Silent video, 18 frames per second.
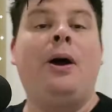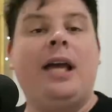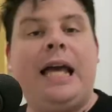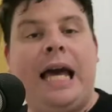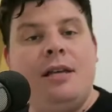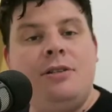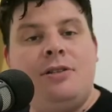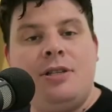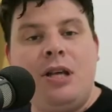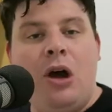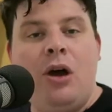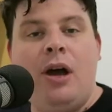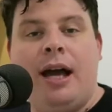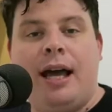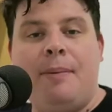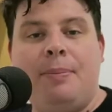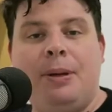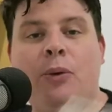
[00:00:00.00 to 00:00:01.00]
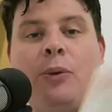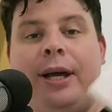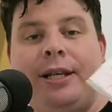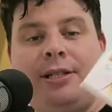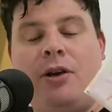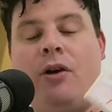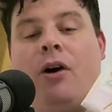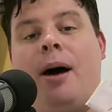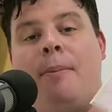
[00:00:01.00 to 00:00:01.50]
Okay, so a couple of
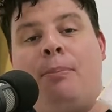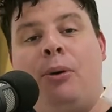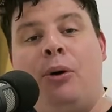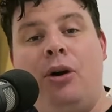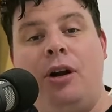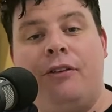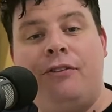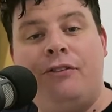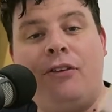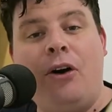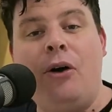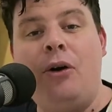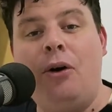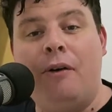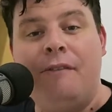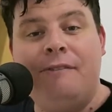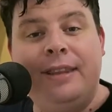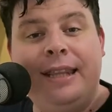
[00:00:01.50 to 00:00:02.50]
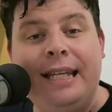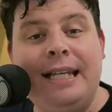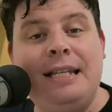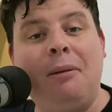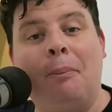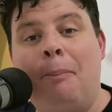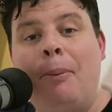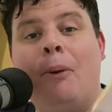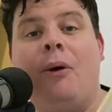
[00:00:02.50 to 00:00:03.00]
weeks ago, I put a photo of
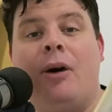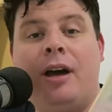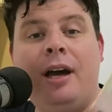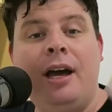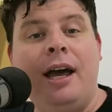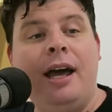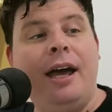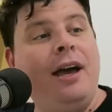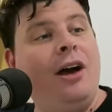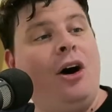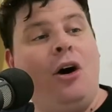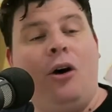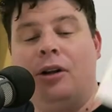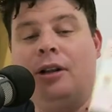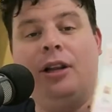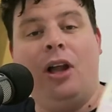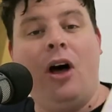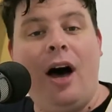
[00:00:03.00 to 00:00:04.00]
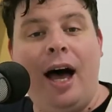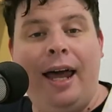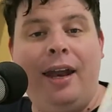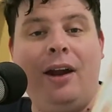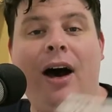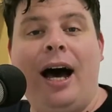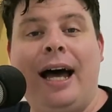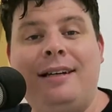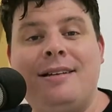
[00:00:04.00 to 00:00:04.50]
this book
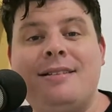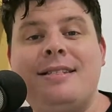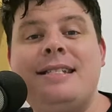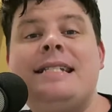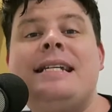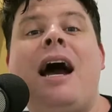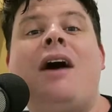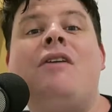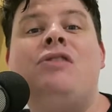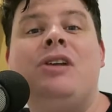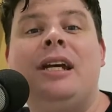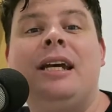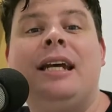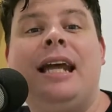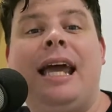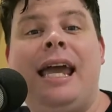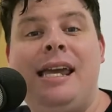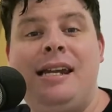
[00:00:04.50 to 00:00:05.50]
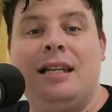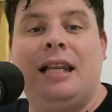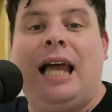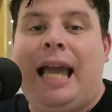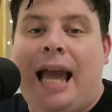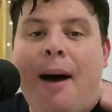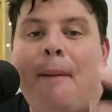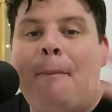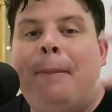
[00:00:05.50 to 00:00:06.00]
online. I discovered it in
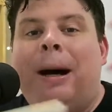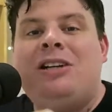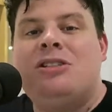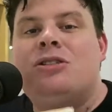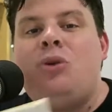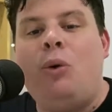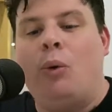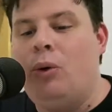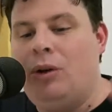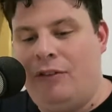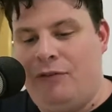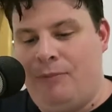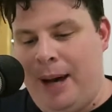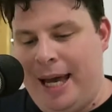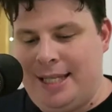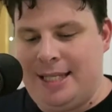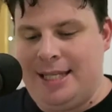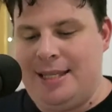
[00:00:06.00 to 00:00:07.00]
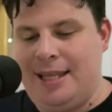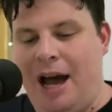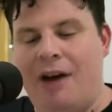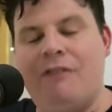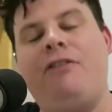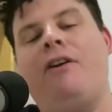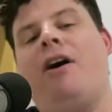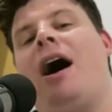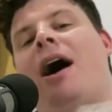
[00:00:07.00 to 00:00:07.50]
like amongst all of my
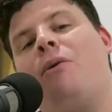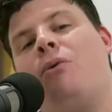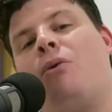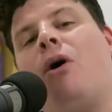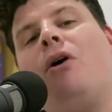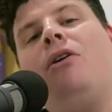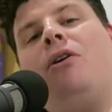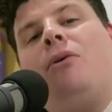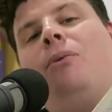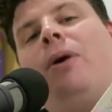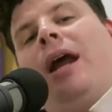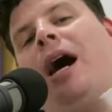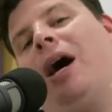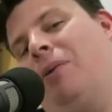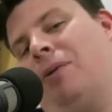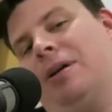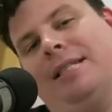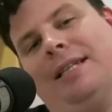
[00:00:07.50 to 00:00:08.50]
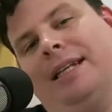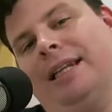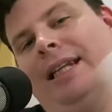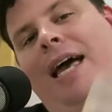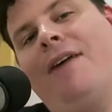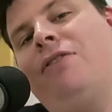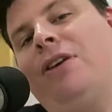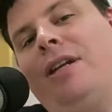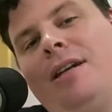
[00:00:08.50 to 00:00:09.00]
stuff. I wrote it when I was
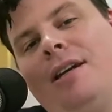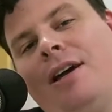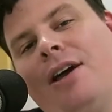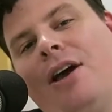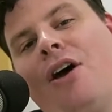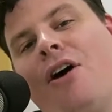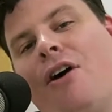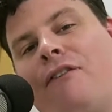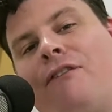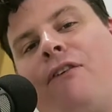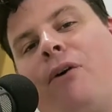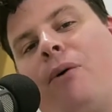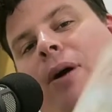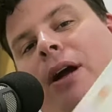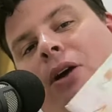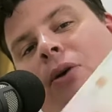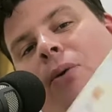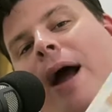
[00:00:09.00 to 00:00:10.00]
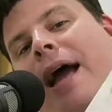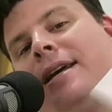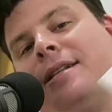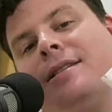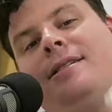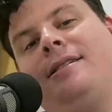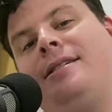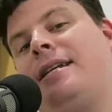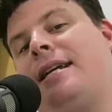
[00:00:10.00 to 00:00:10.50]
11 for a
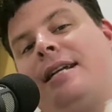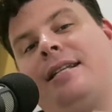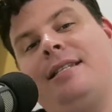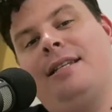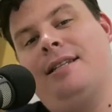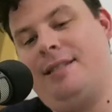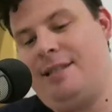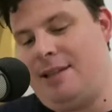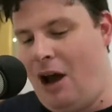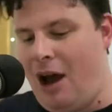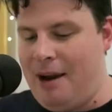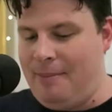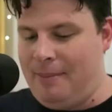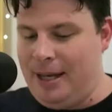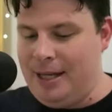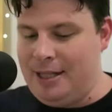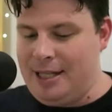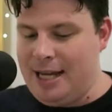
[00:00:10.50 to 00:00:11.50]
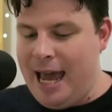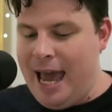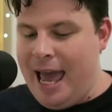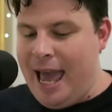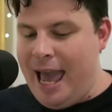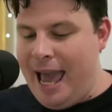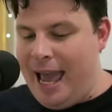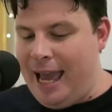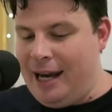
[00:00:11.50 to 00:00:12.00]
grade 6 assignment,
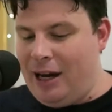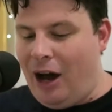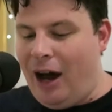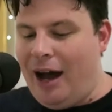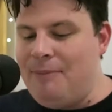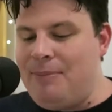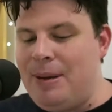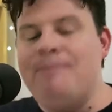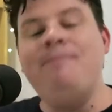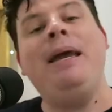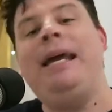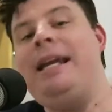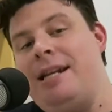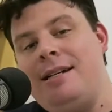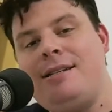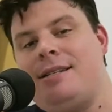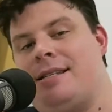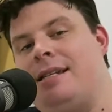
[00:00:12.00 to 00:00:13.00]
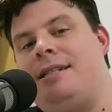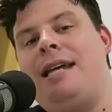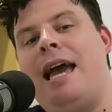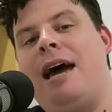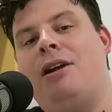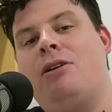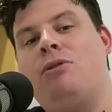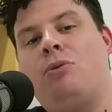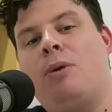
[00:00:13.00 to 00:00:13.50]
and I've been meaning to sit
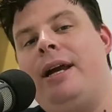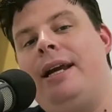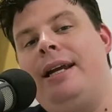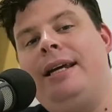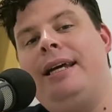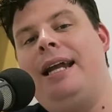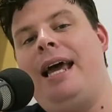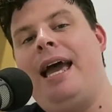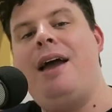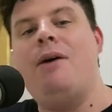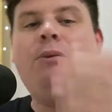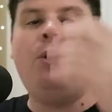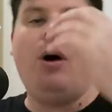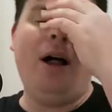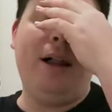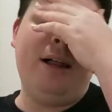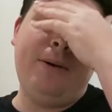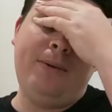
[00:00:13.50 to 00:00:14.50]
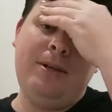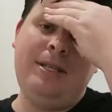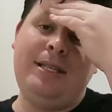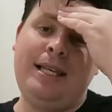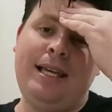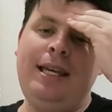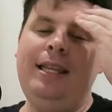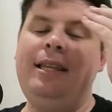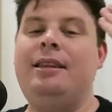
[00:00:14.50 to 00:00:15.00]
down and read it. And while I
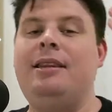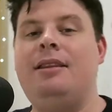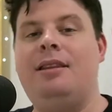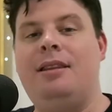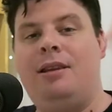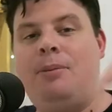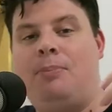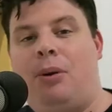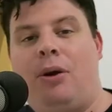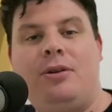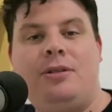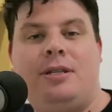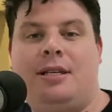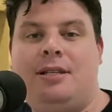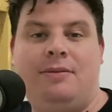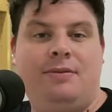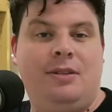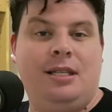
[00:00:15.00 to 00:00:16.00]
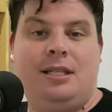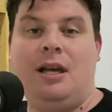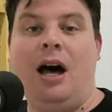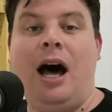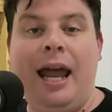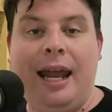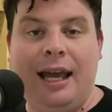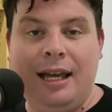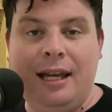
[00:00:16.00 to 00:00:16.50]
was in the process of
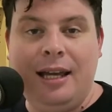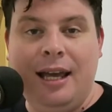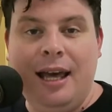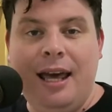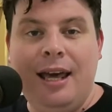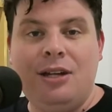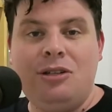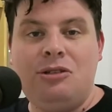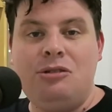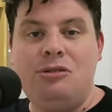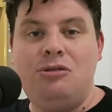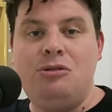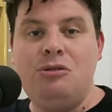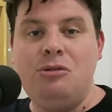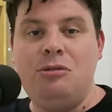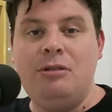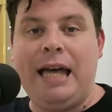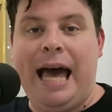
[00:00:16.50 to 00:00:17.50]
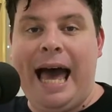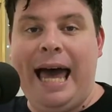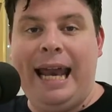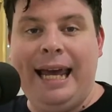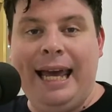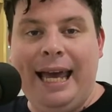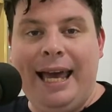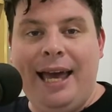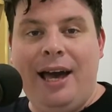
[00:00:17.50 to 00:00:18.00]
deciding to do
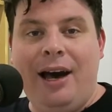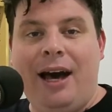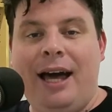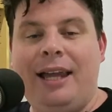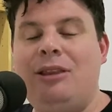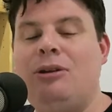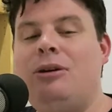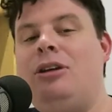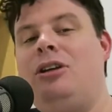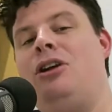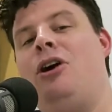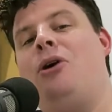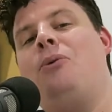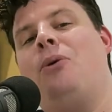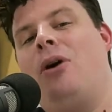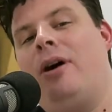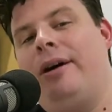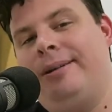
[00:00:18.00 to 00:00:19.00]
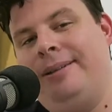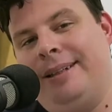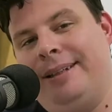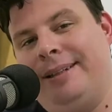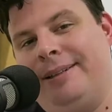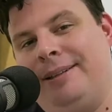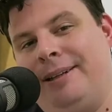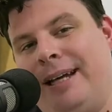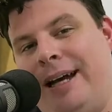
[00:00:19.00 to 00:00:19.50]
that, I thought, you know what?
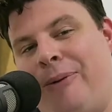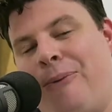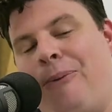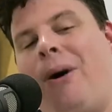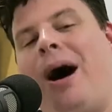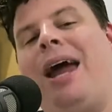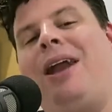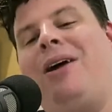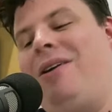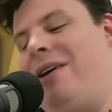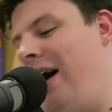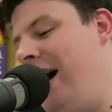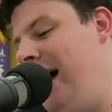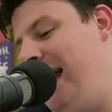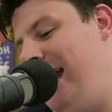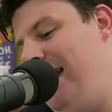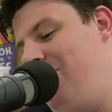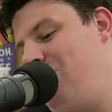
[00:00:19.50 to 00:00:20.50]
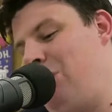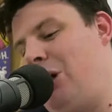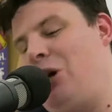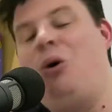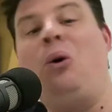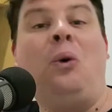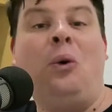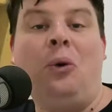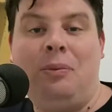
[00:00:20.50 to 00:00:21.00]
Why don't I
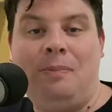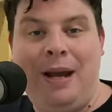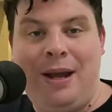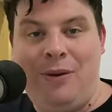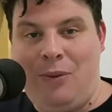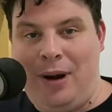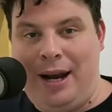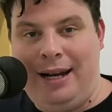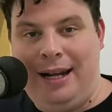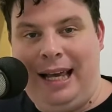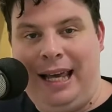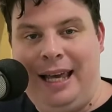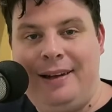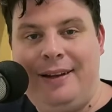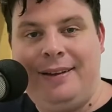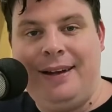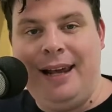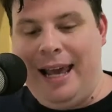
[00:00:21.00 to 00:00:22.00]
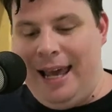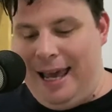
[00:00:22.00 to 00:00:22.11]
record me reading it?